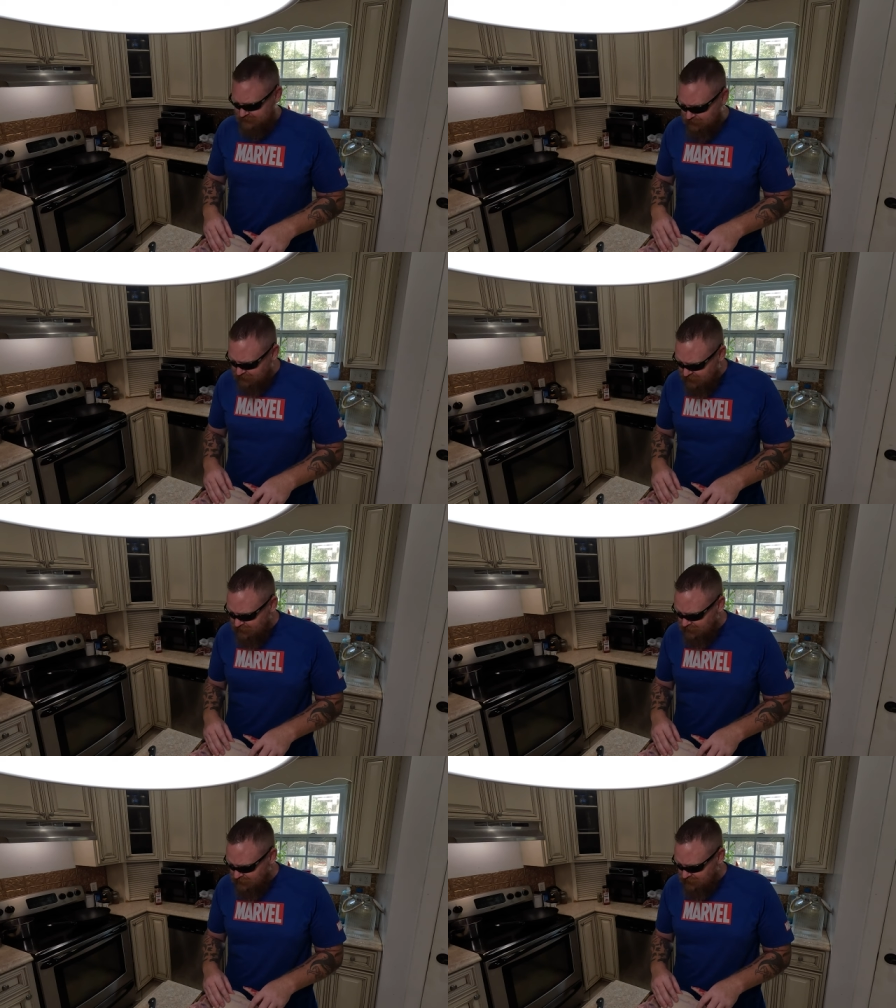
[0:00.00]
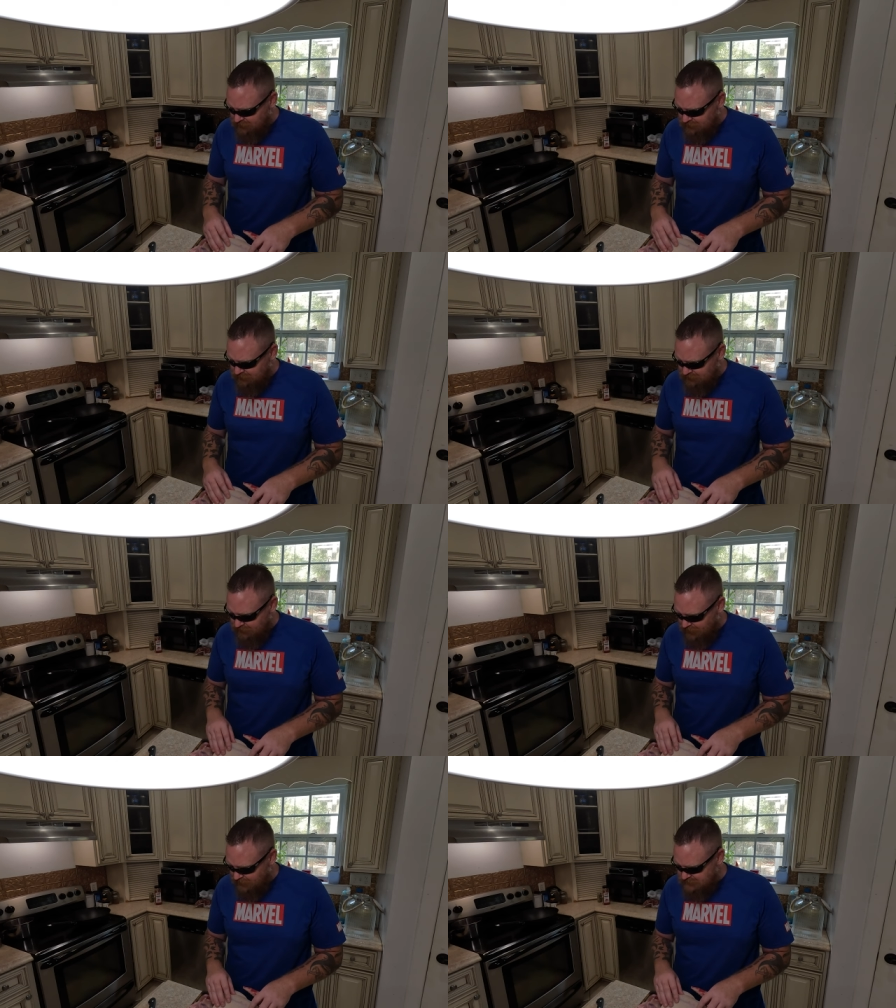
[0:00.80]
to me,
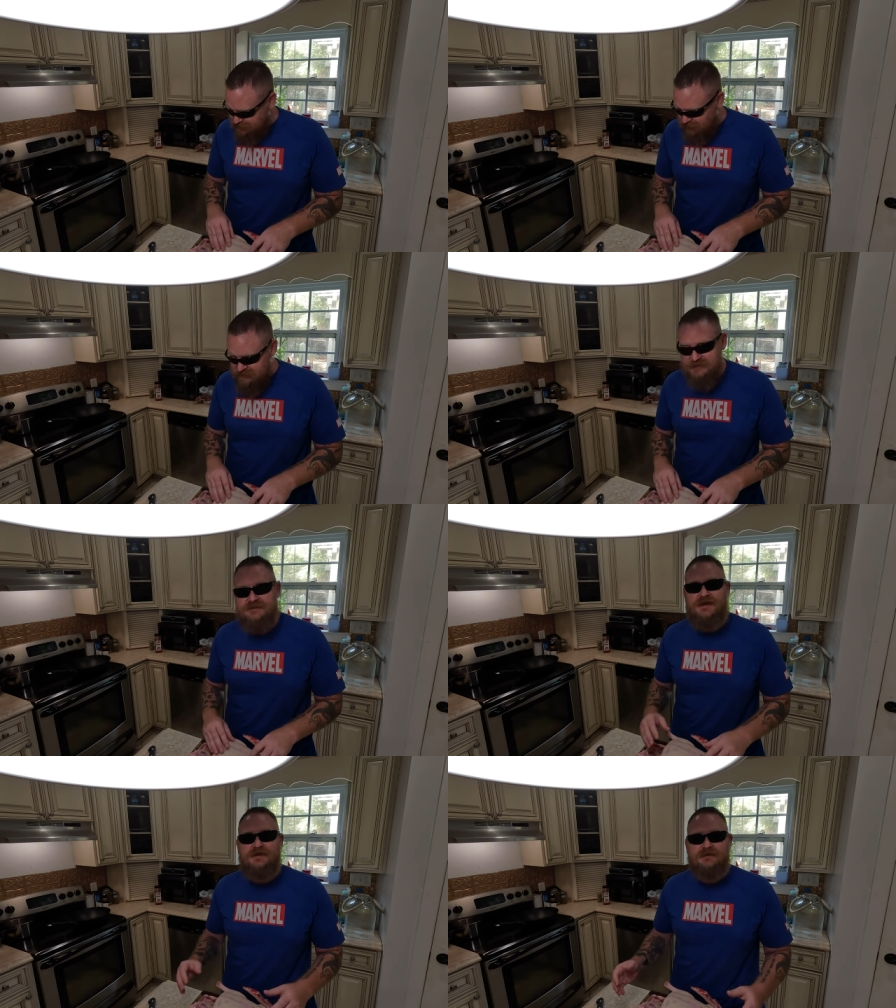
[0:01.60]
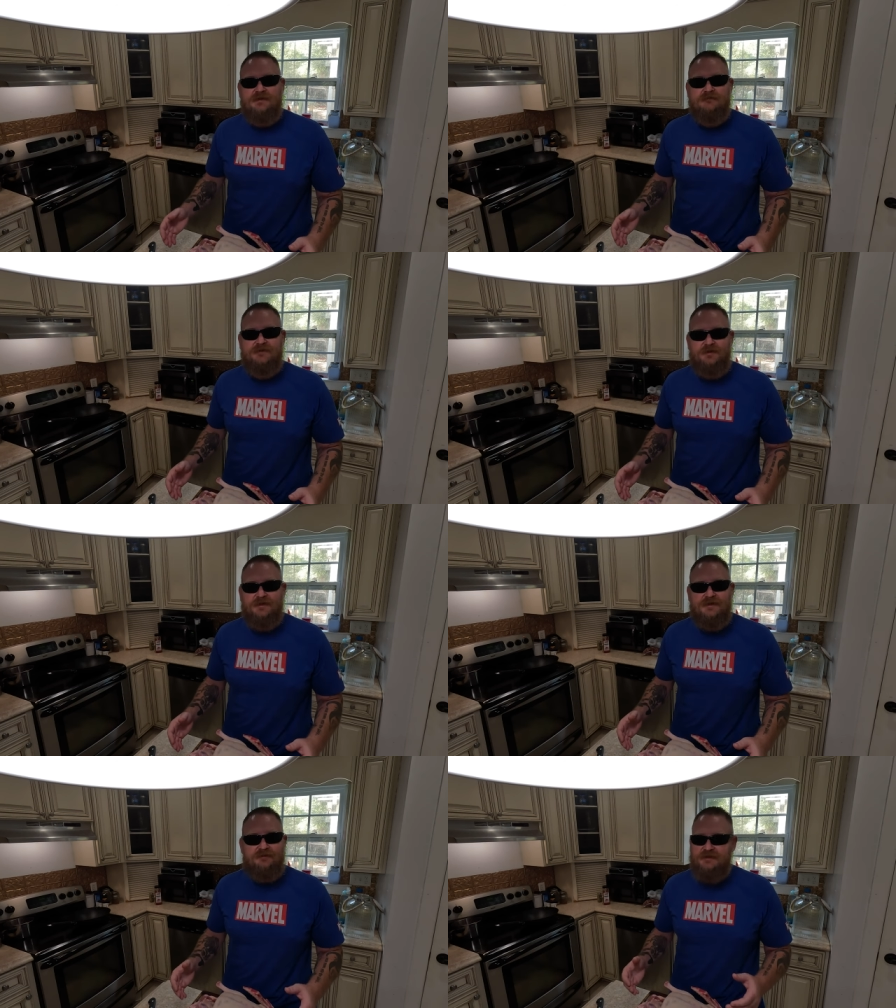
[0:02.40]
as much as I love
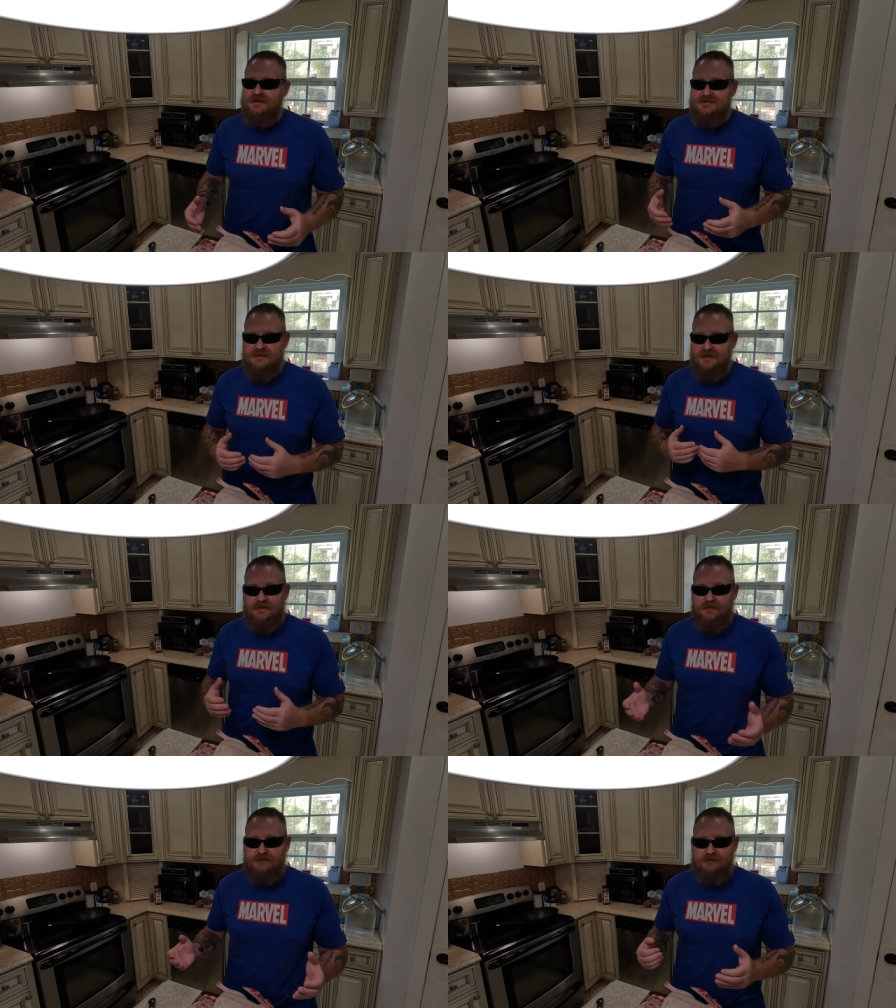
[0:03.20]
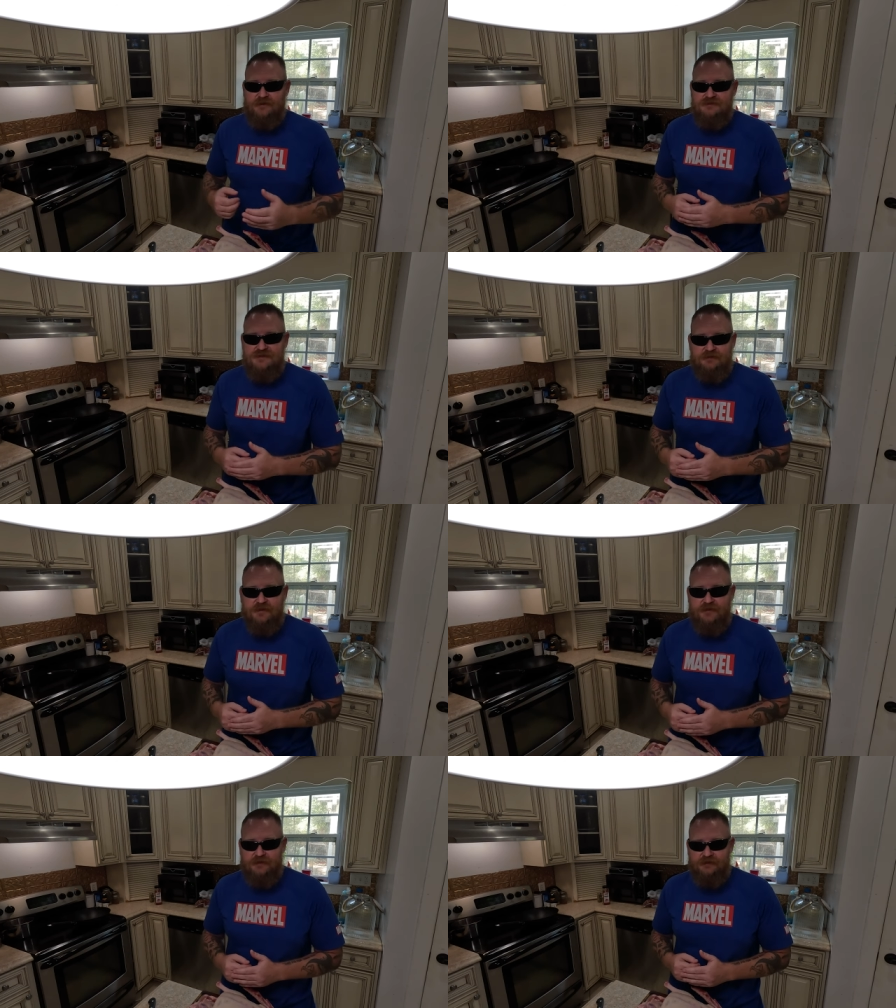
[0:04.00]
doing it, because I love roasted
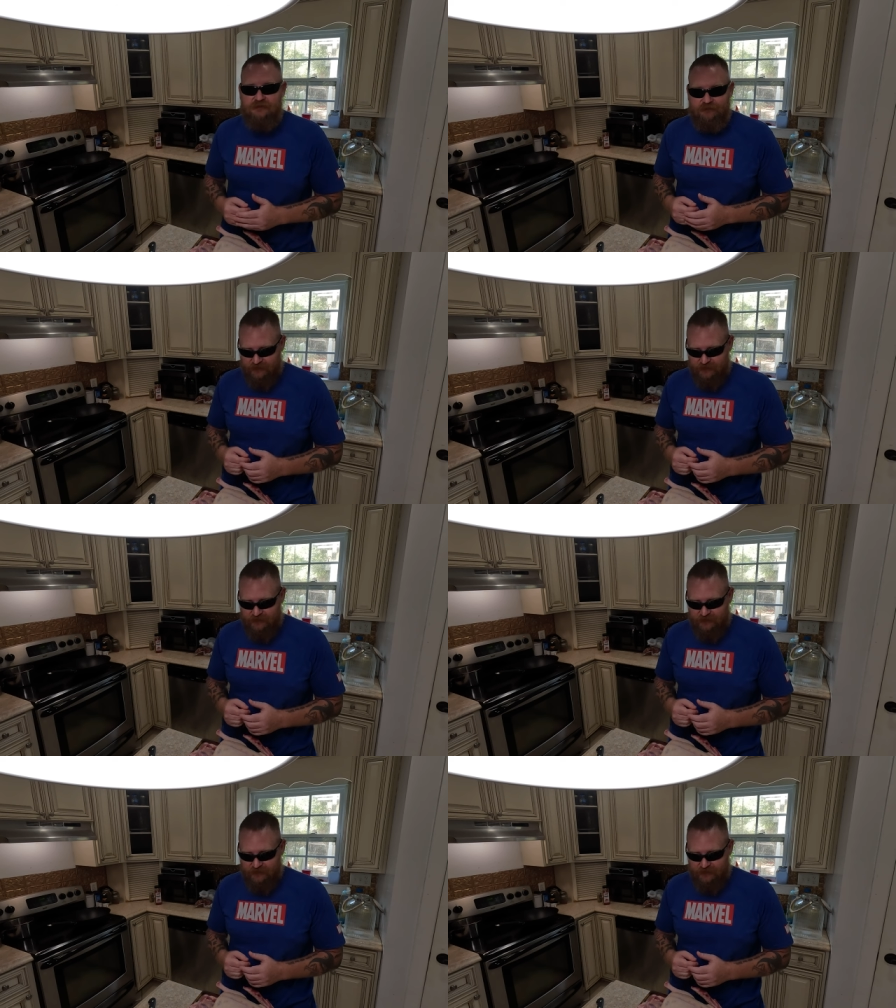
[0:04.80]
bird